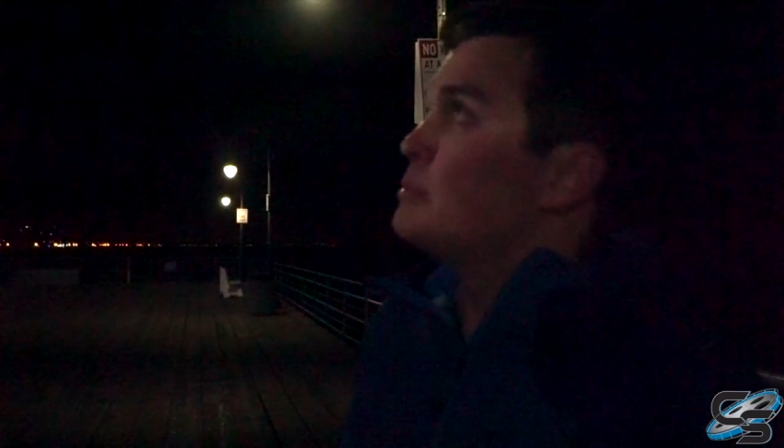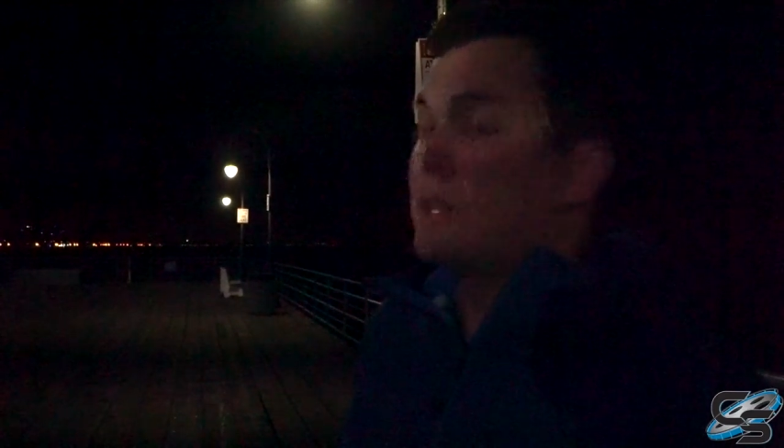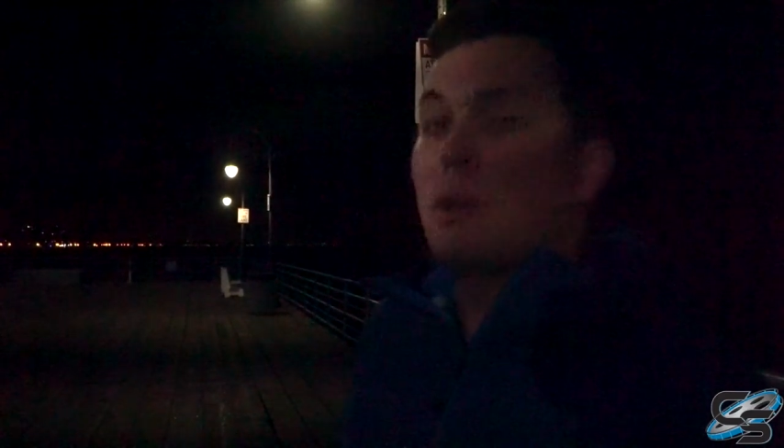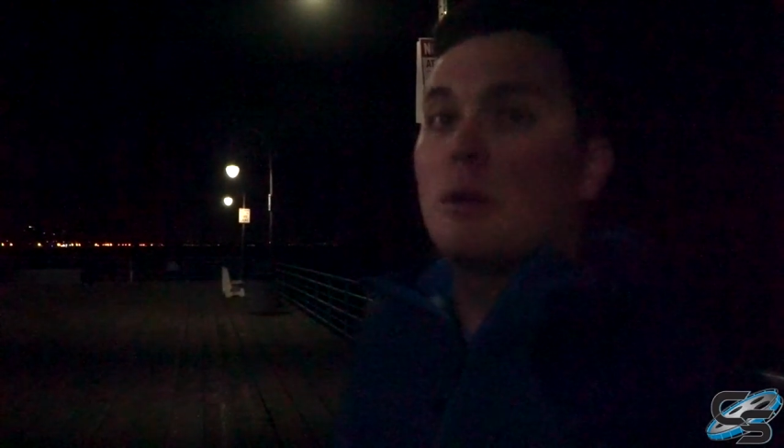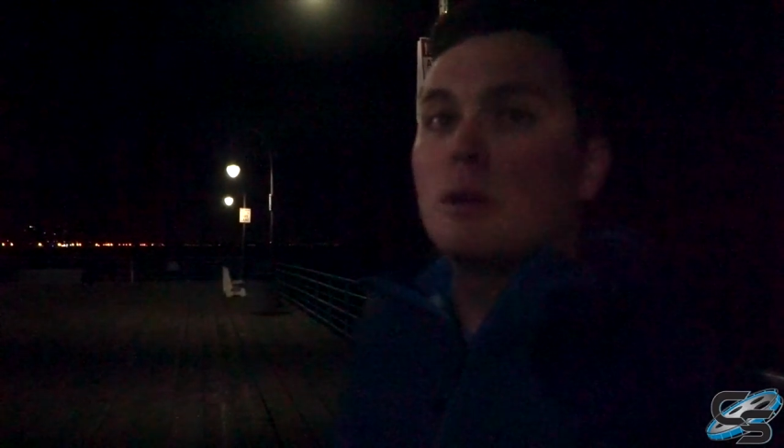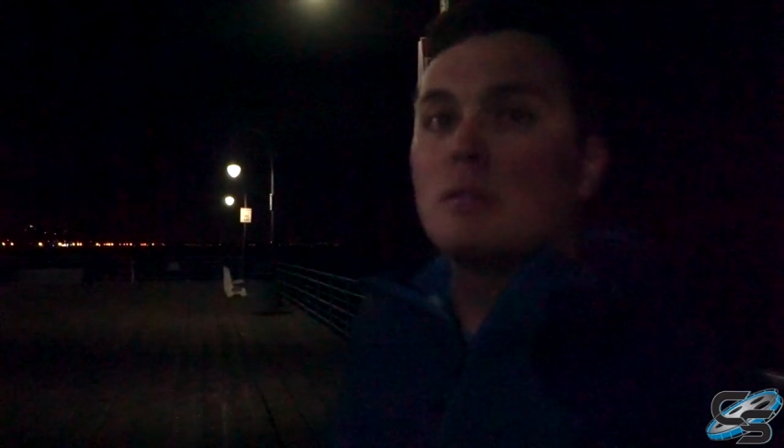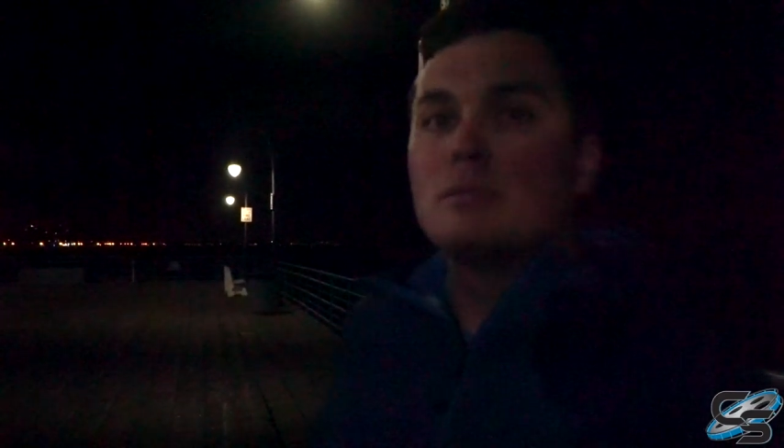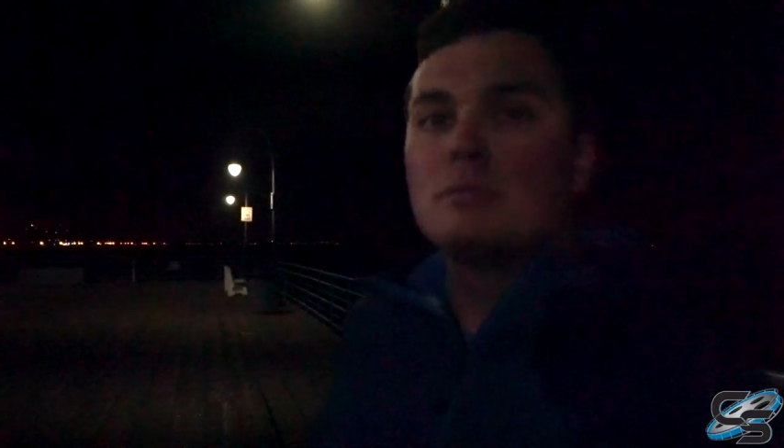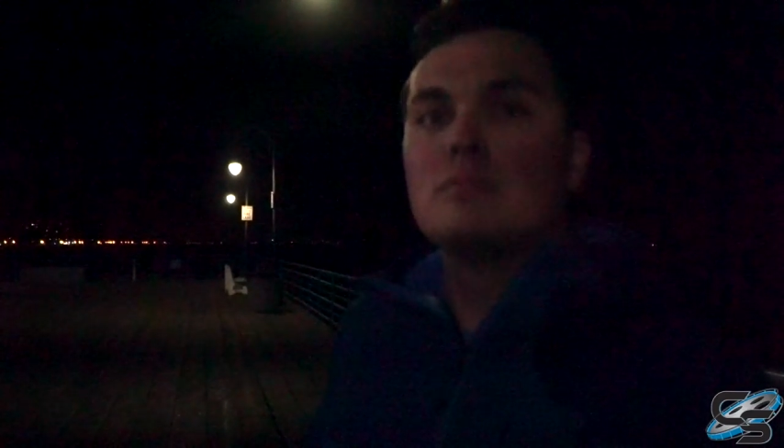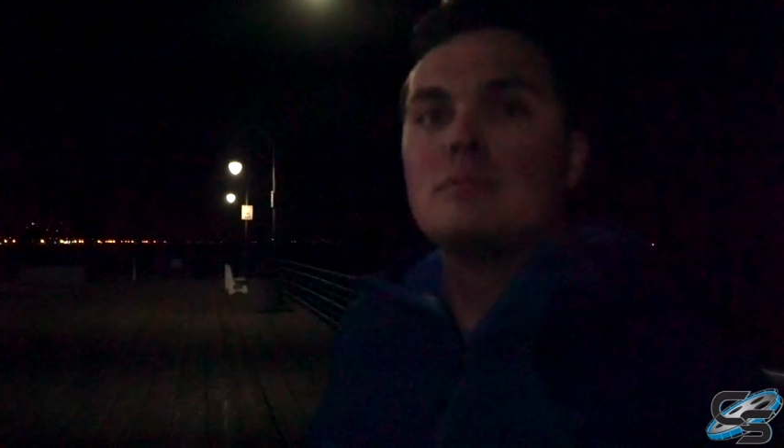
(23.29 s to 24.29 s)
was mediocre.
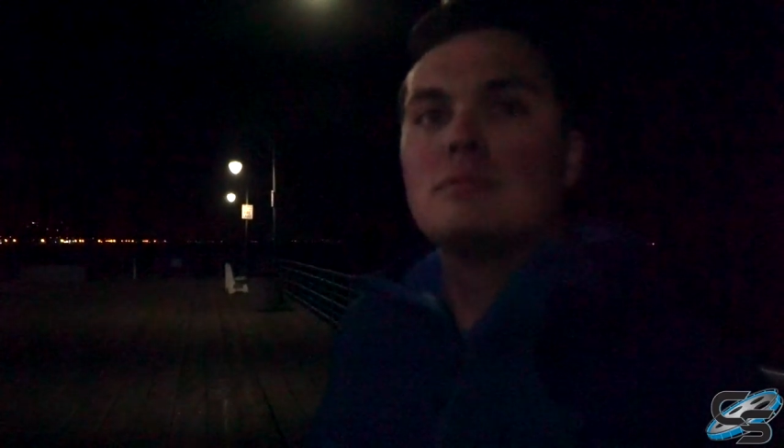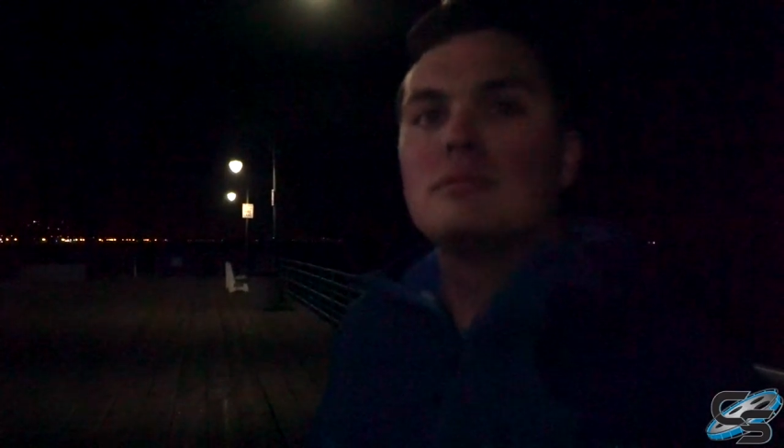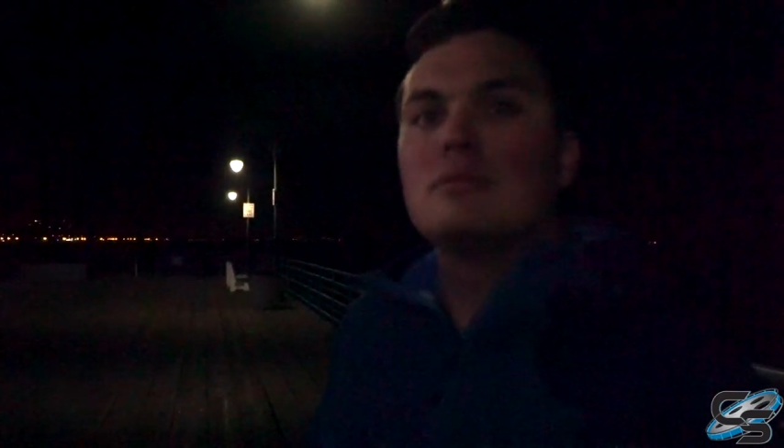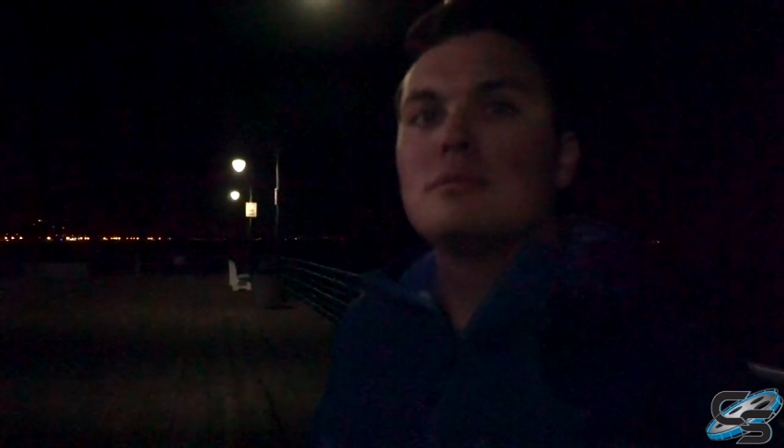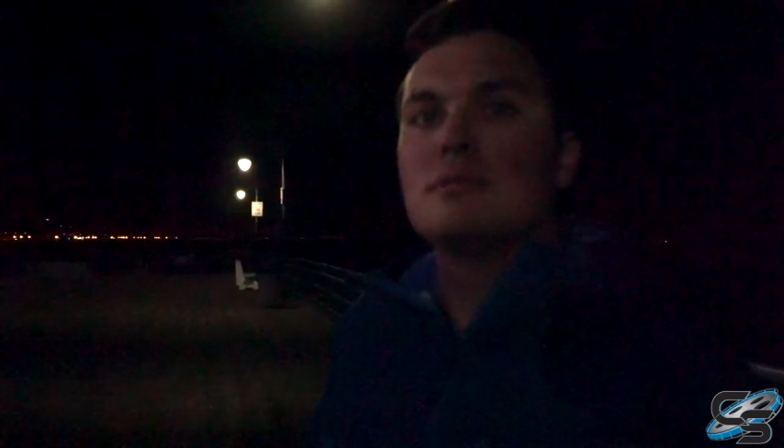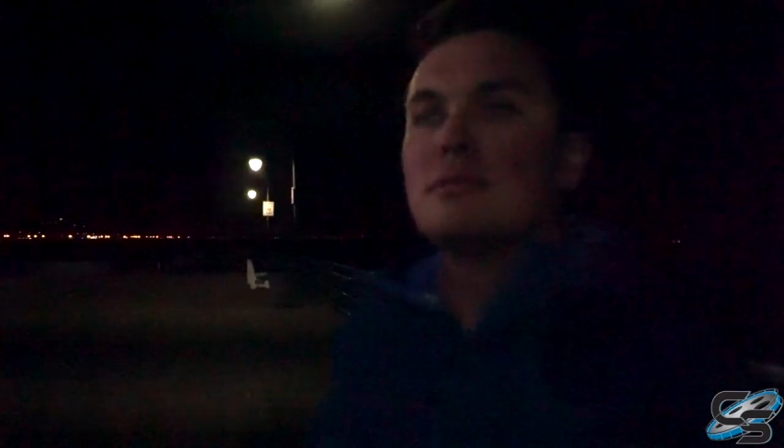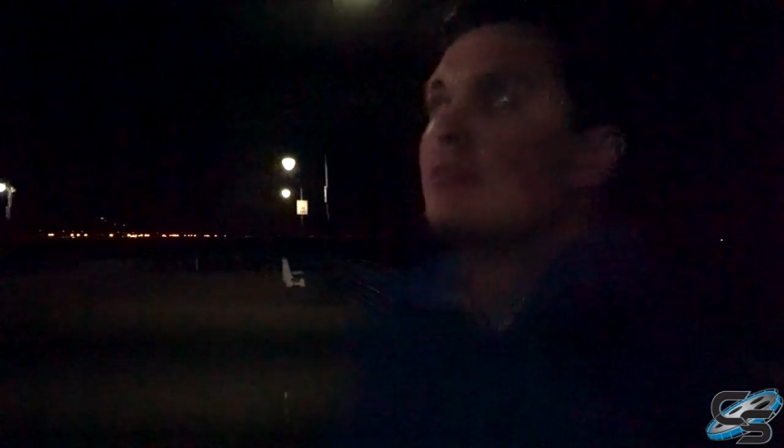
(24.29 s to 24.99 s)
What do you mean in our